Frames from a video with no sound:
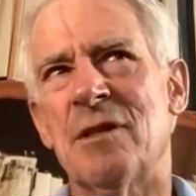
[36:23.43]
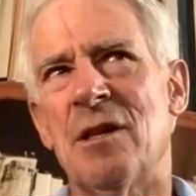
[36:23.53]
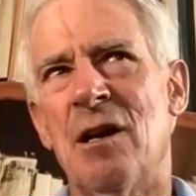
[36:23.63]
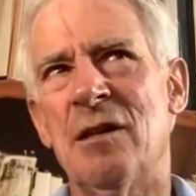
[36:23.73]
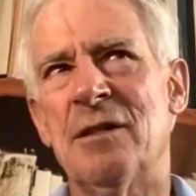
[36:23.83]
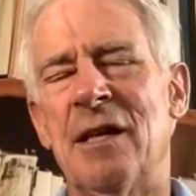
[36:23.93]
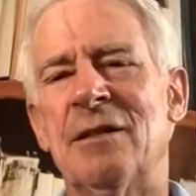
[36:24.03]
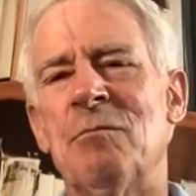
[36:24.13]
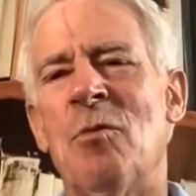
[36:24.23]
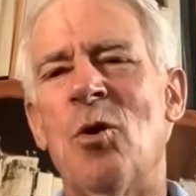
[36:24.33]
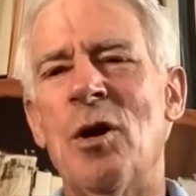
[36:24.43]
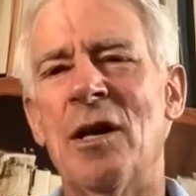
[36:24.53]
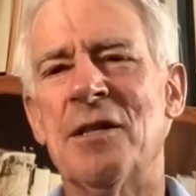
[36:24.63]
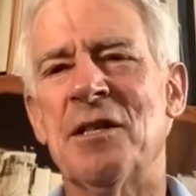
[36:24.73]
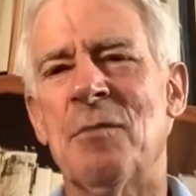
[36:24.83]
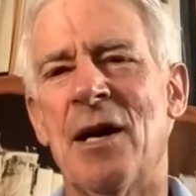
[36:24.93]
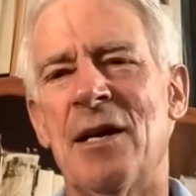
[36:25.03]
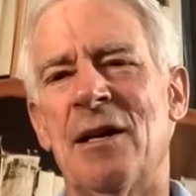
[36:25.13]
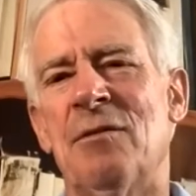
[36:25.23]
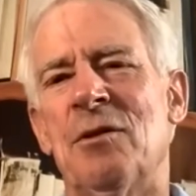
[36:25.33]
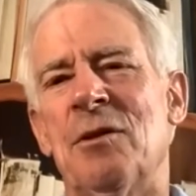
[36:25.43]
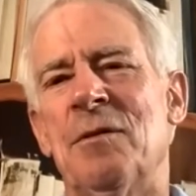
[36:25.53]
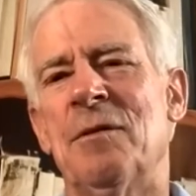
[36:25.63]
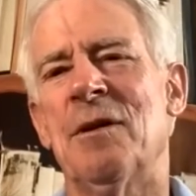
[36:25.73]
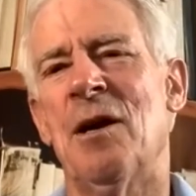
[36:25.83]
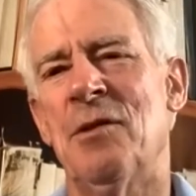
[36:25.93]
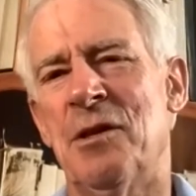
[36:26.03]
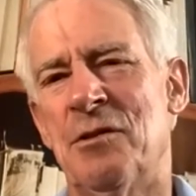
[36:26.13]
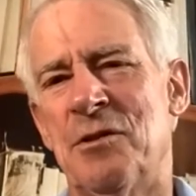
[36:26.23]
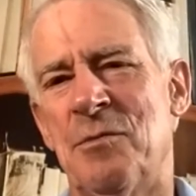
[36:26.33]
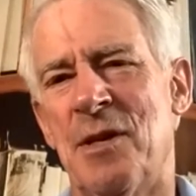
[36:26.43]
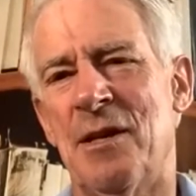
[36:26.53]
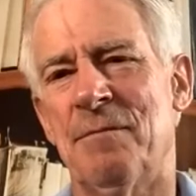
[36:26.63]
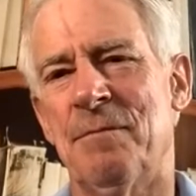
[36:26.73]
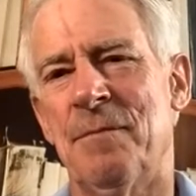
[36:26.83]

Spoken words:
content more or less at my level of interest to me.